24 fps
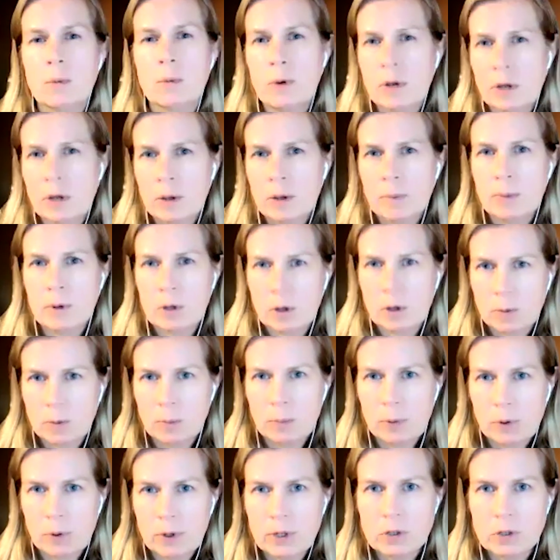bring up a good
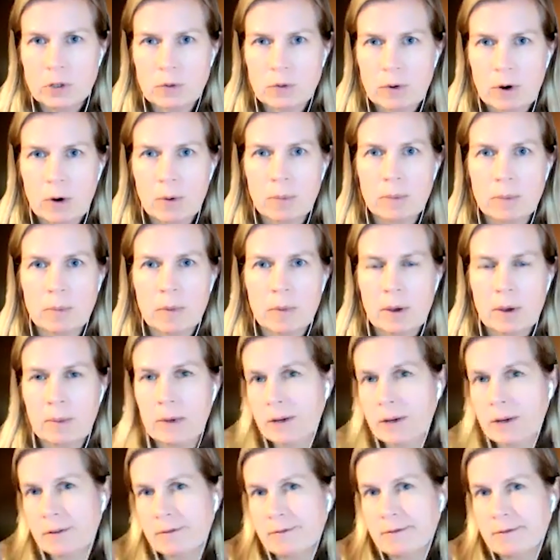point, Jerome. I
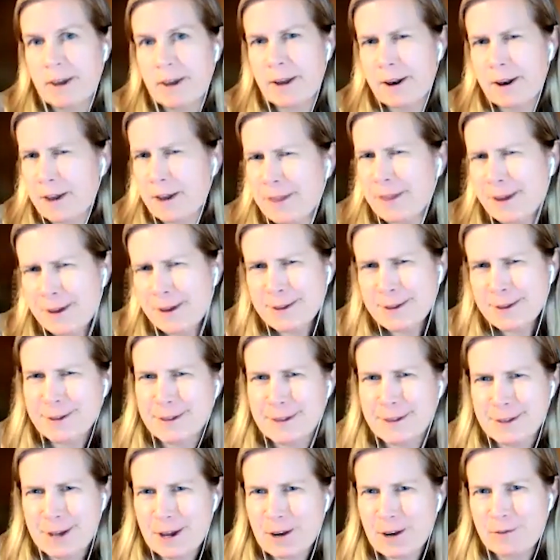mean, and I think this is
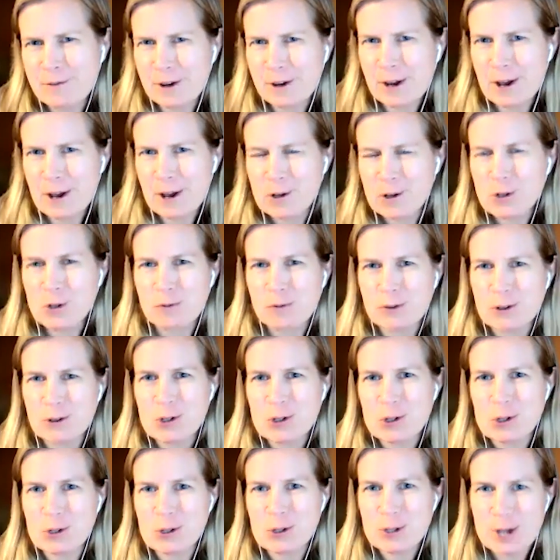kind of a
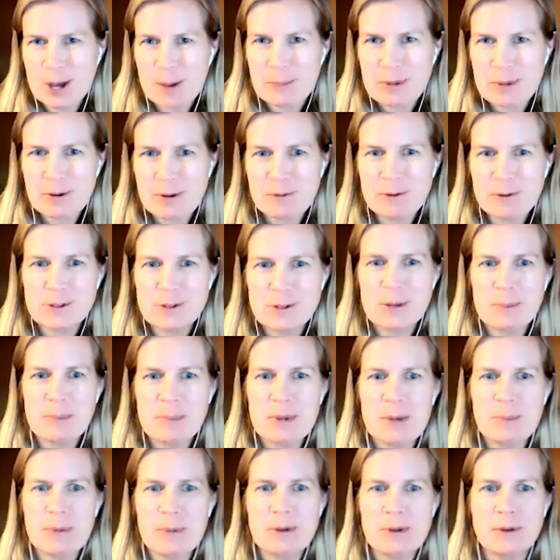controversial topic for some
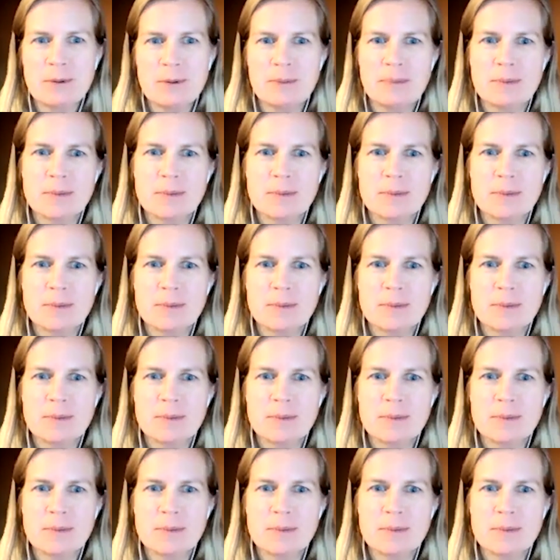people.